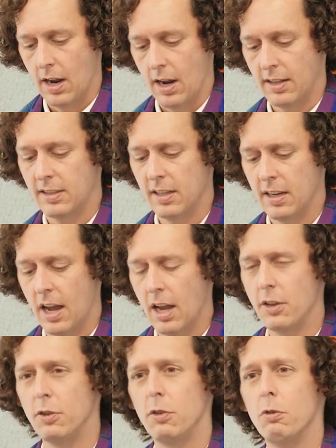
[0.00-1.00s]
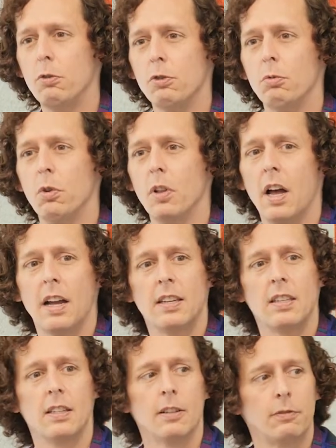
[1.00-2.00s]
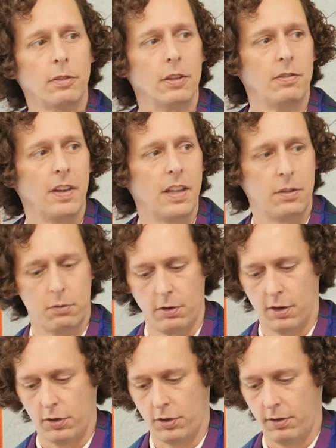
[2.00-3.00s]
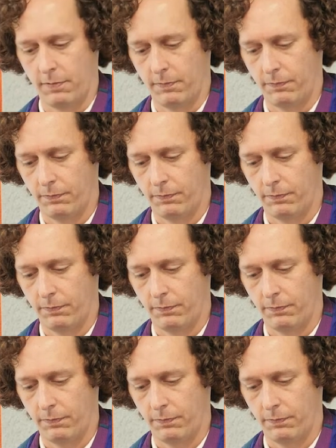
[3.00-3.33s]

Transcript: it's an unusual idea for a faith tradition.